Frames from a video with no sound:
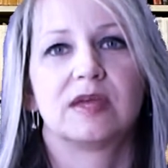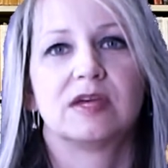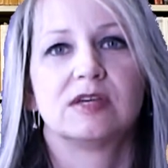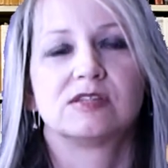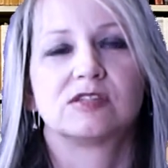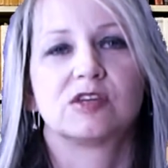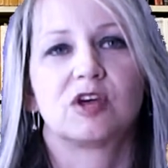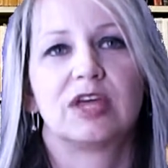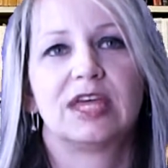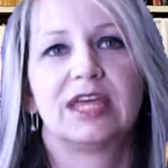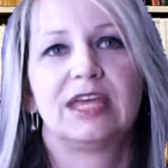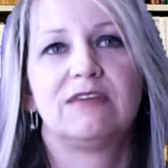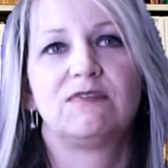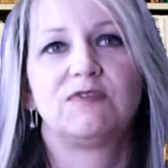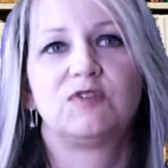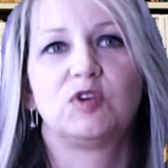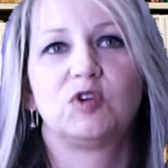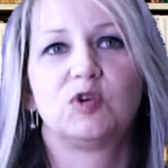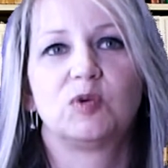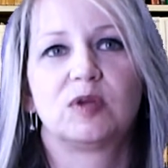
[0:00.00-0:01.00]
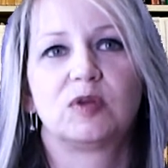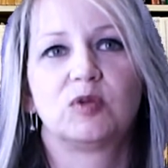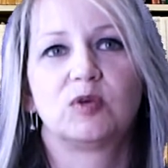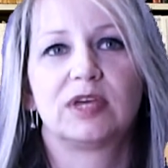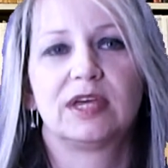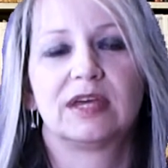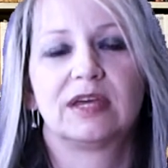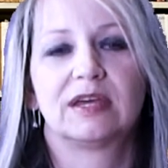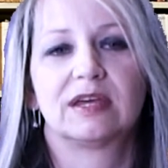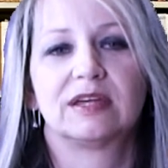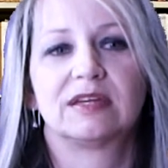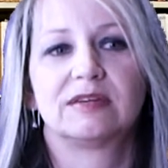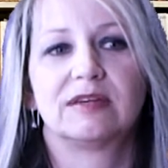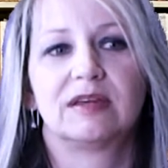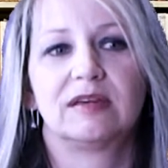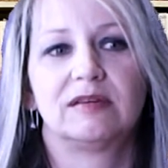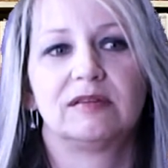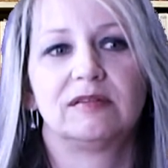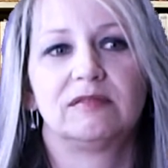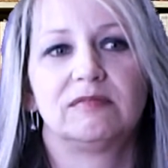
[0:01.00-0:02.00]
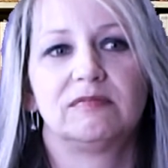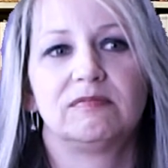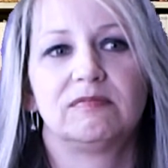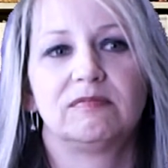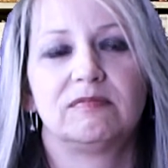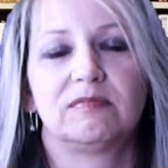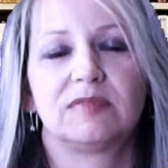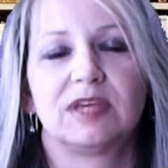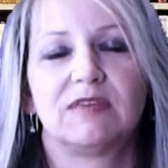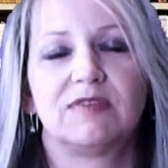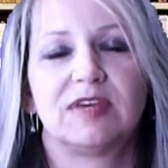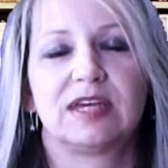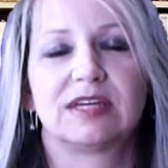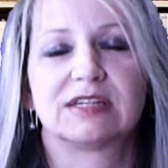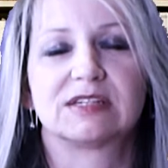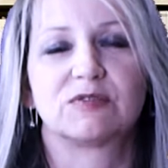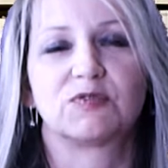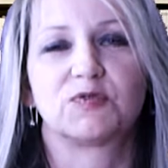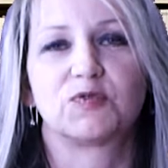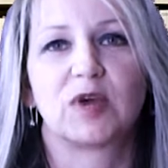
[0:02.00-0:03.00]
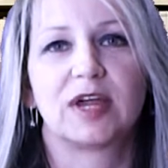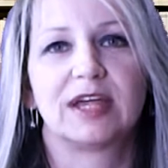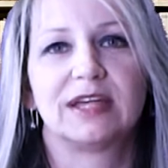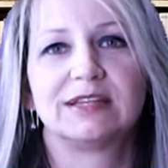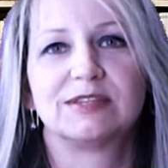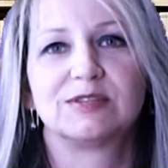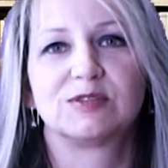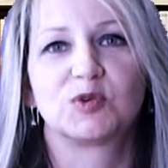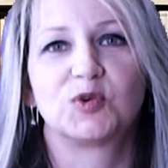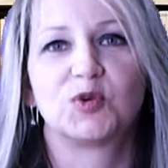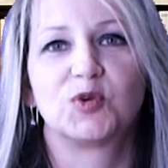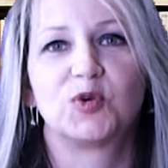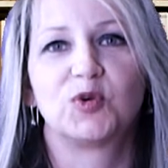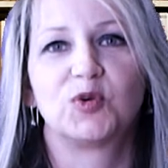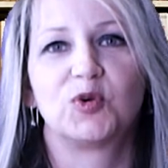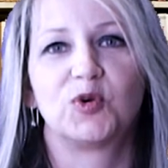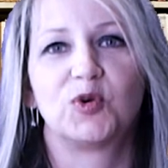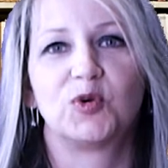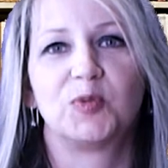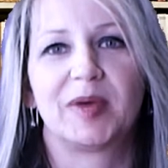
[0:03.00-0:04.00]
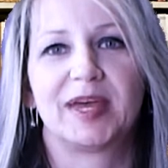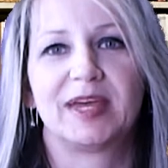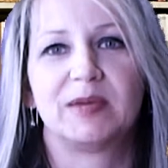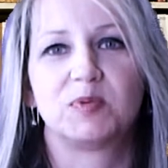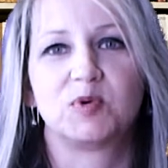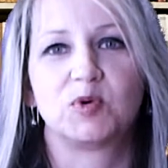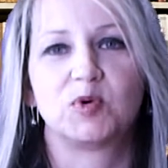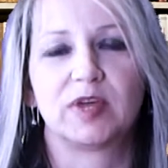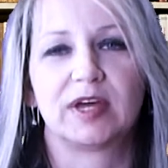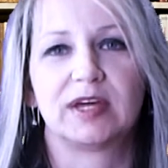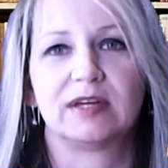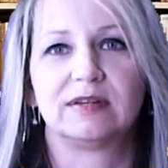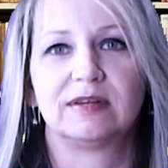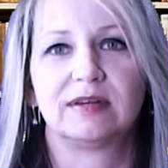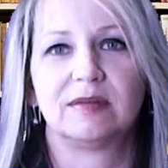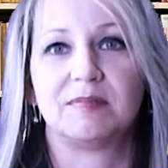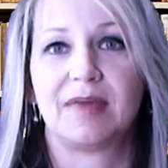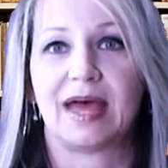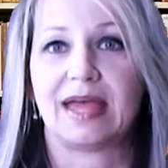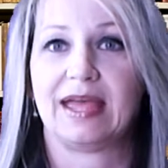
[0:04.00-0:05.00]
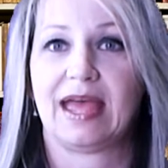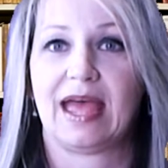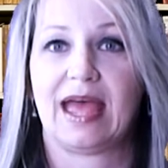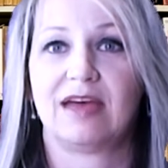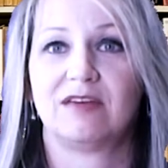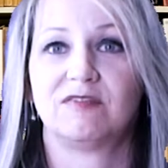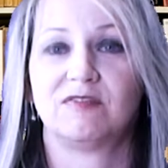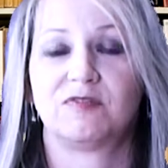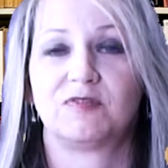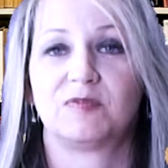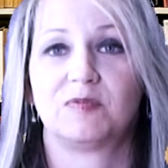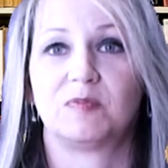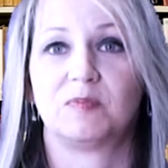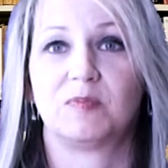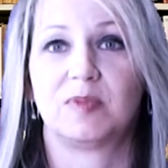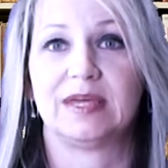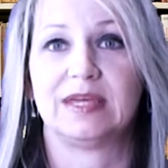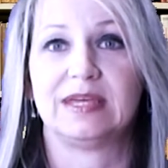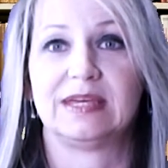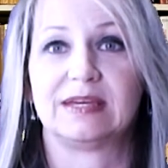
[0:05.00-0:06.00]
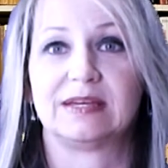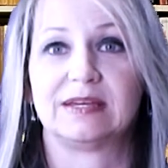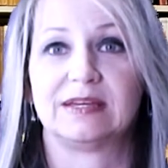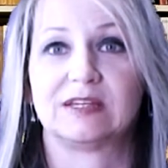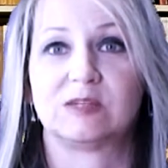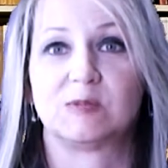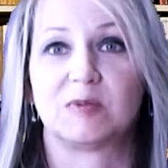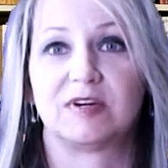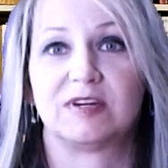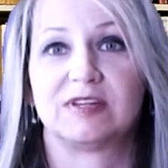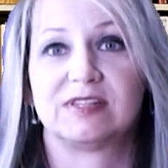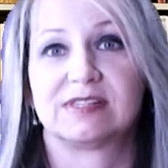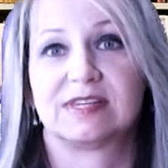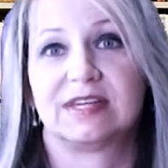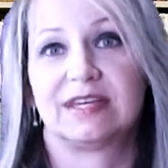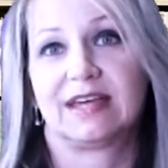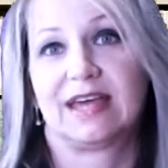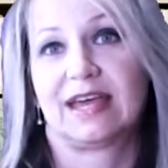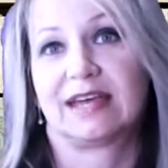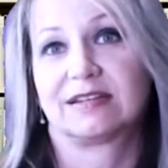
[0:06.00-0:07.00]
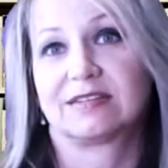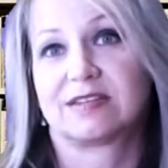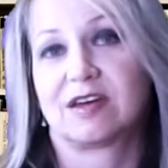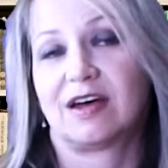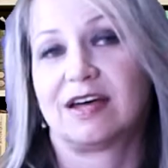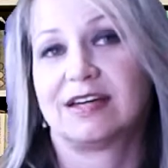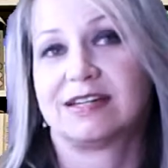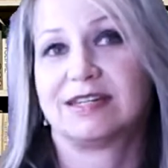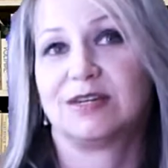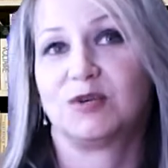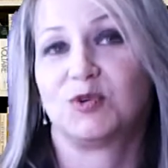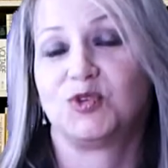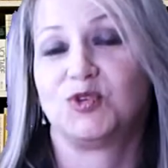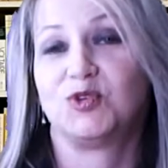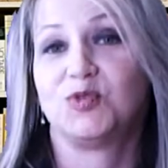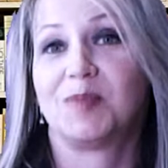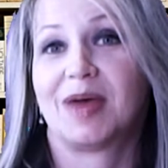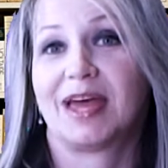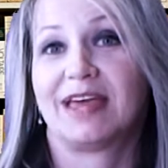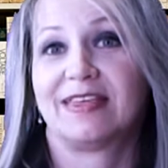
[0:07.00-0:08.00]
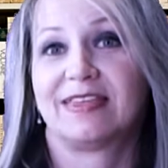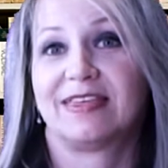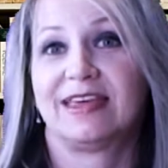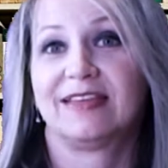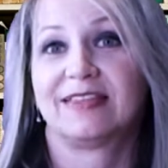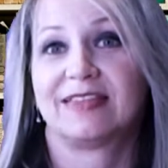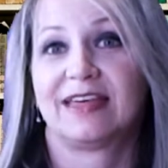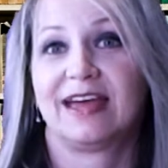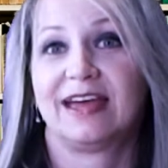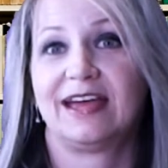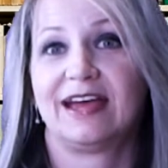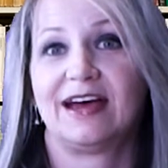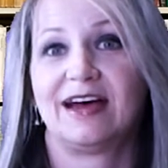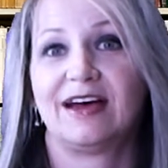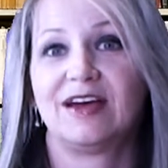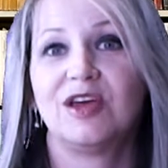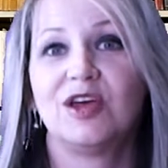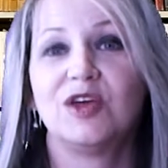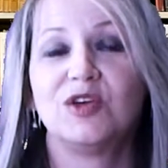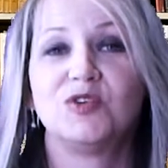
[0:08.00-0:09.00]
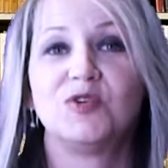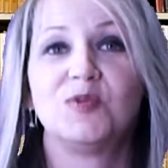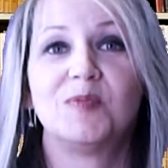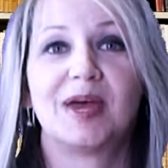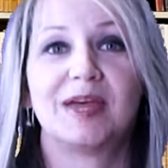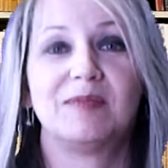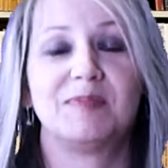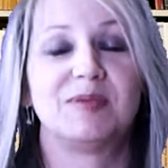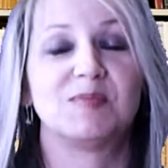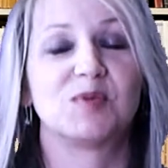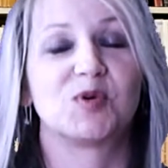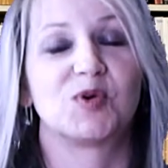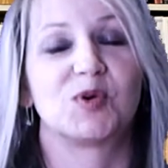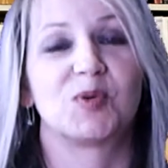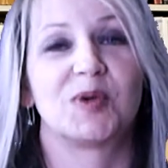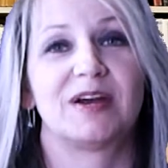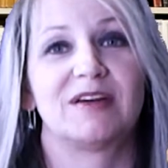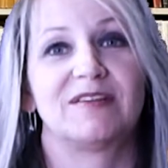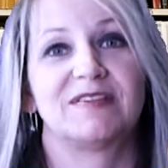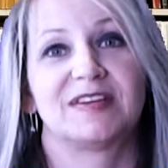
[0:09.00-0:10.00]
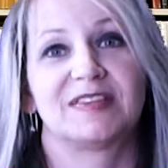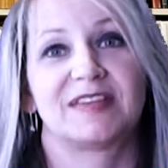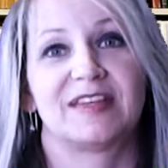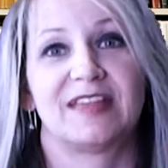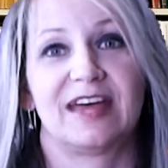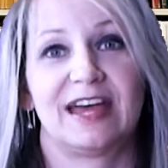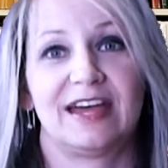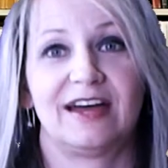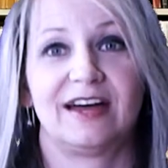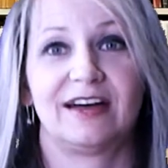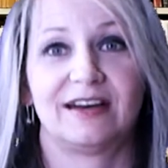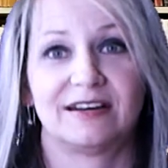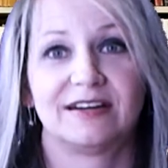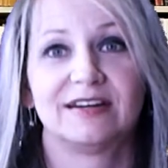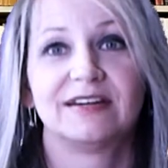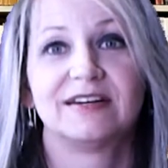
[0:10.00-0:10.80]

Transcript: So if you are looking at giving it to friends or people that may be experiencing anxiety, or you may think they are, you may be more aware of it than they are.